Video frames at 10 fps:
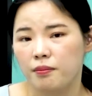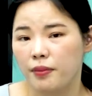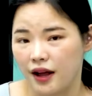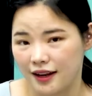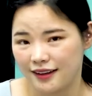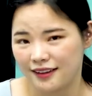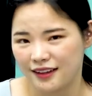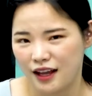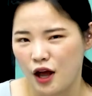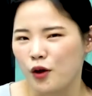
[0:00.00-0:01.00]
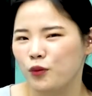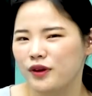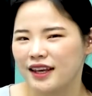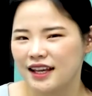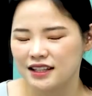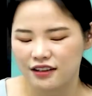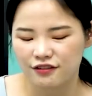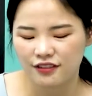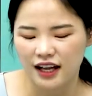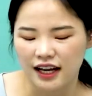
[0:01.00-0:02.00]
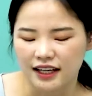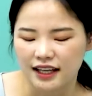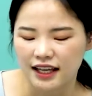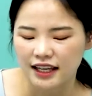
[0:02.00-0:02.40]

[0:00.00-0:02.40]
But we can define